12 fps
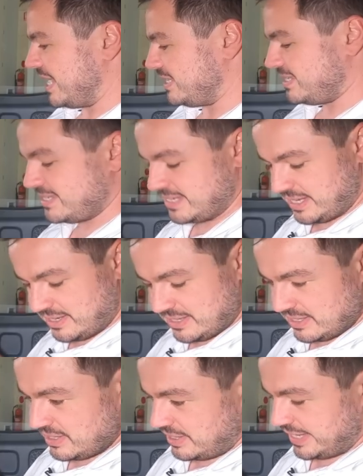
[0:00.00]
that seat.
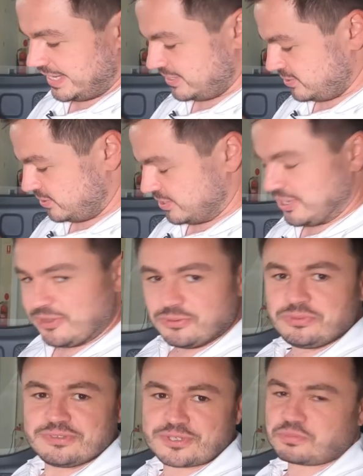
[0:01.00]
I can sort of go
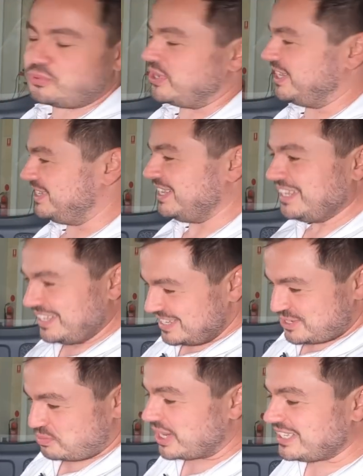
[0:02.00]

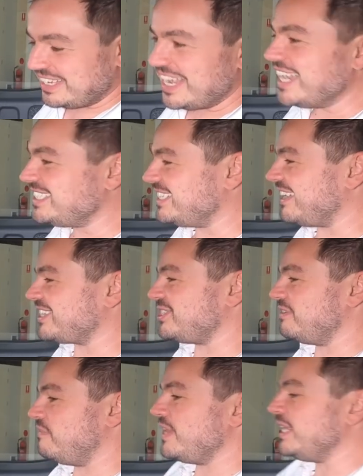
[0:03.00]
spread leg to
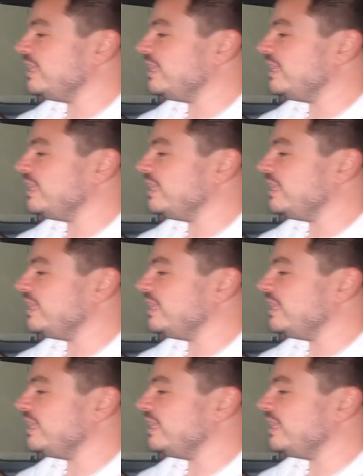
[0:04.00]
actually fit